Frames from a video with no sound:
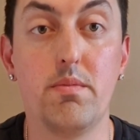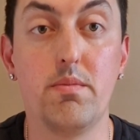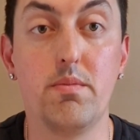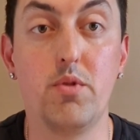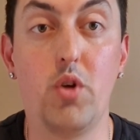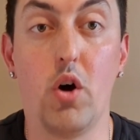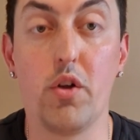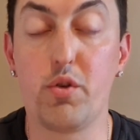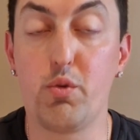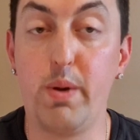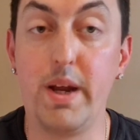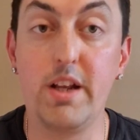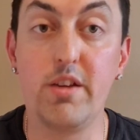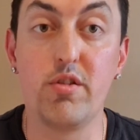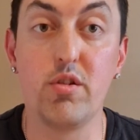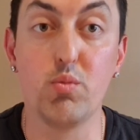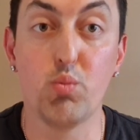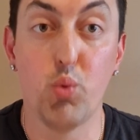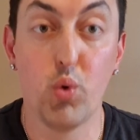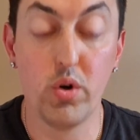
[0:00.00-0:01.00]
North
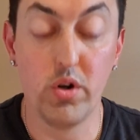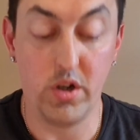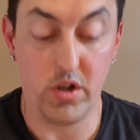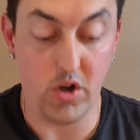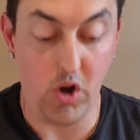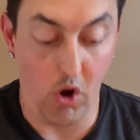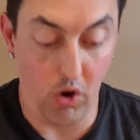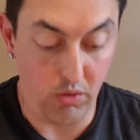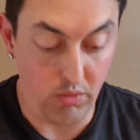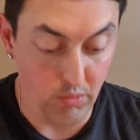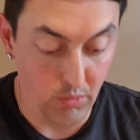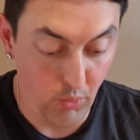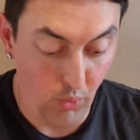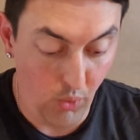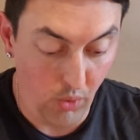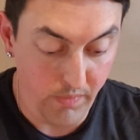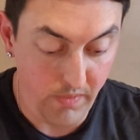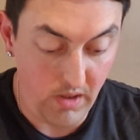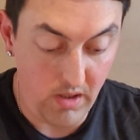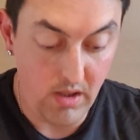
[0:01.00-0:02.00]
Queensland won at Cogra
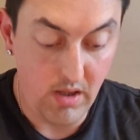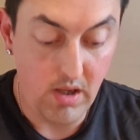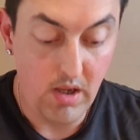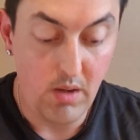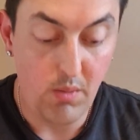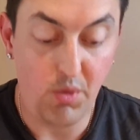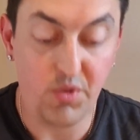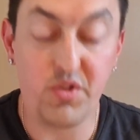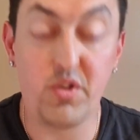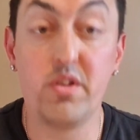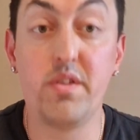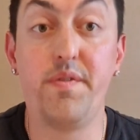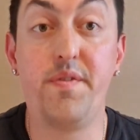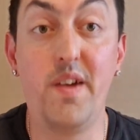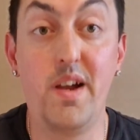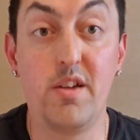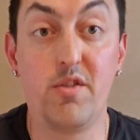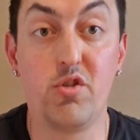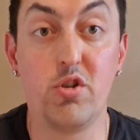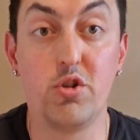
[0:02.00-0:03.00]
Oval was on the
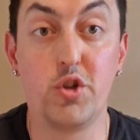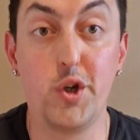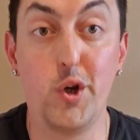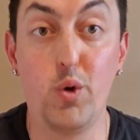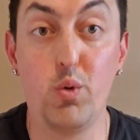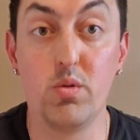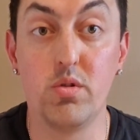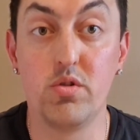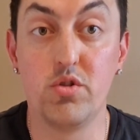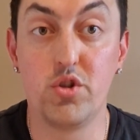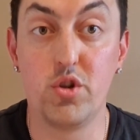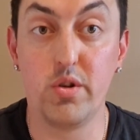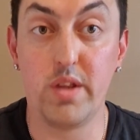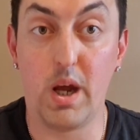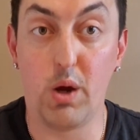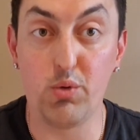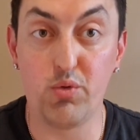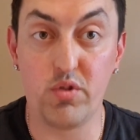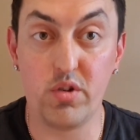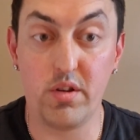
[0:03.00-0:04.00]
1st of June
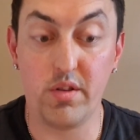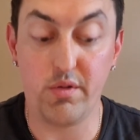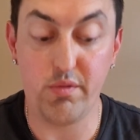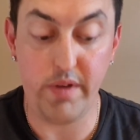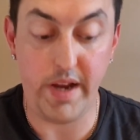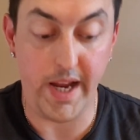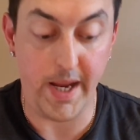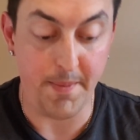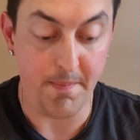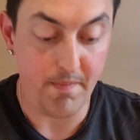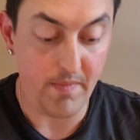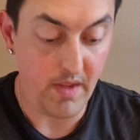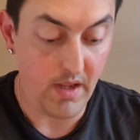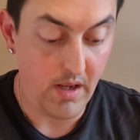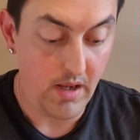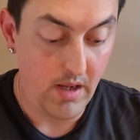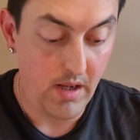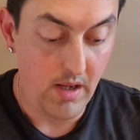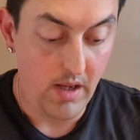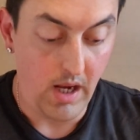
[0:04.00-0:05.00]
2003,
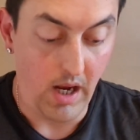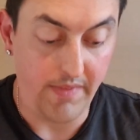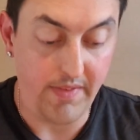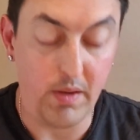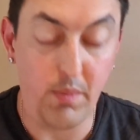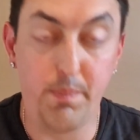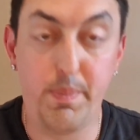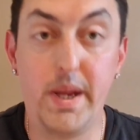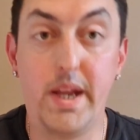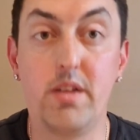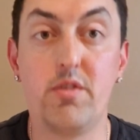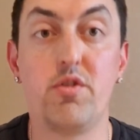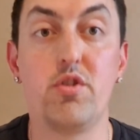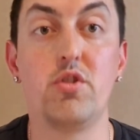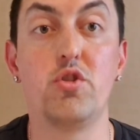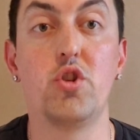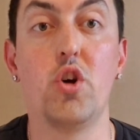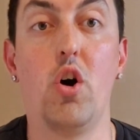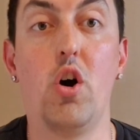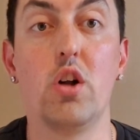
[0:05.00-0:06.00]
and they beat
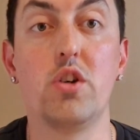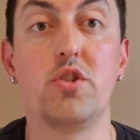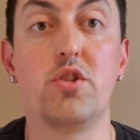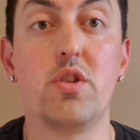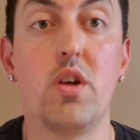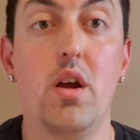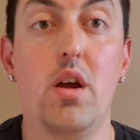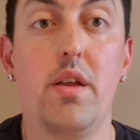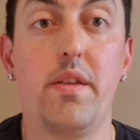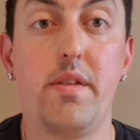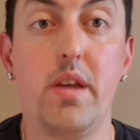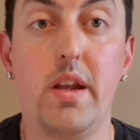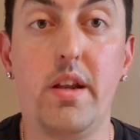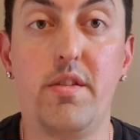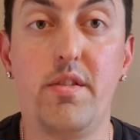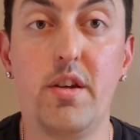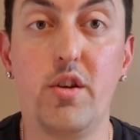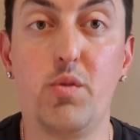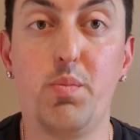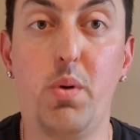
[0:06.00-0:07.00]
St George
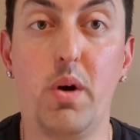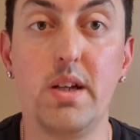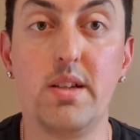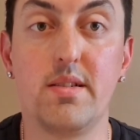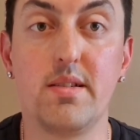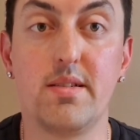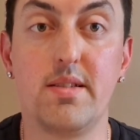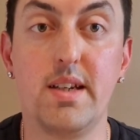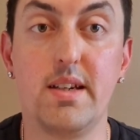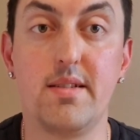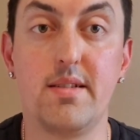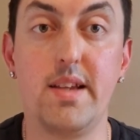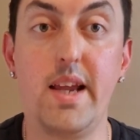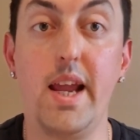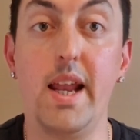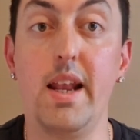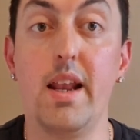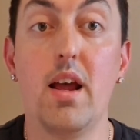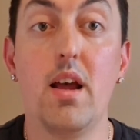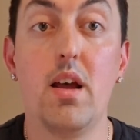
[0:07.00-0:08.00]
36 points to
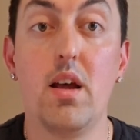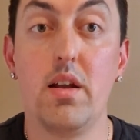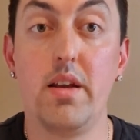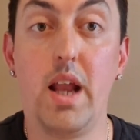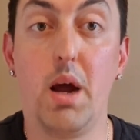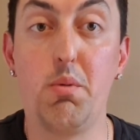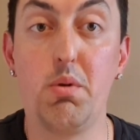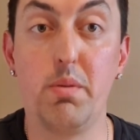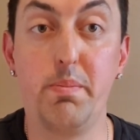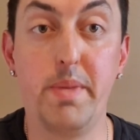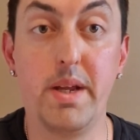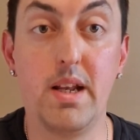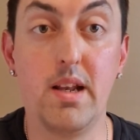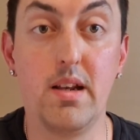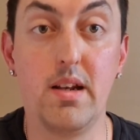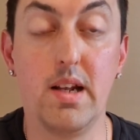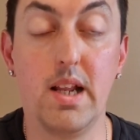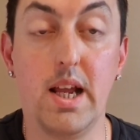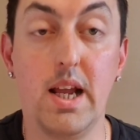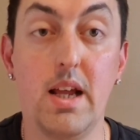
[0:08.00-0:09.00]
16. Now,
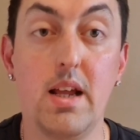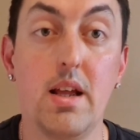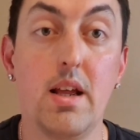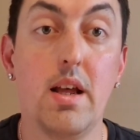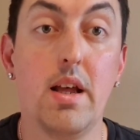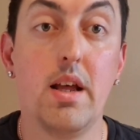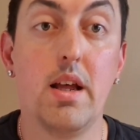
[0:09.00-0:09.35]
admittedly,